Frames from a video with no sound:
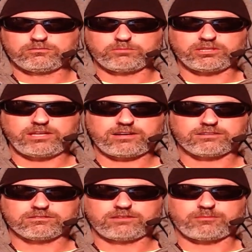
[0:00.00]
but yeah,
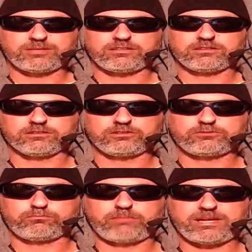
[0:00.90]
I mean, let's
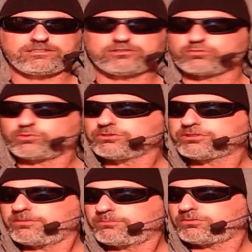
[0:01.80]
make this real
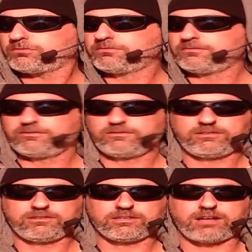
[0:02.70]
simple.
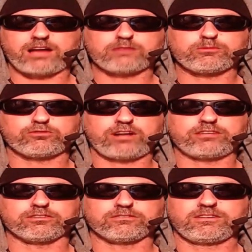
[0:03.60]
Conor
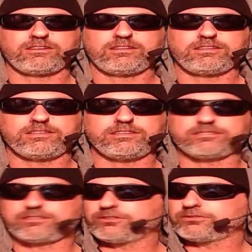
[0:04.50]
McGregor
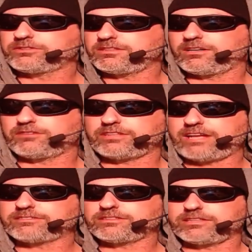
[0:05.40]
is guilty of
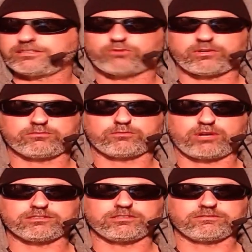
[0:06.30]
announcing that he's running for
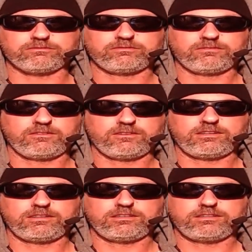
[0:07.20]
president.
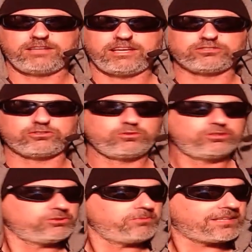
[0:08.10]
As soon
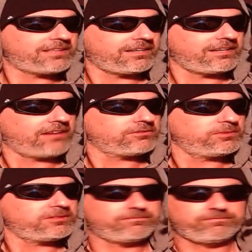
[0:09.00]
as you make that
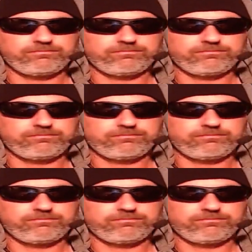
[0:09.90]
announcement,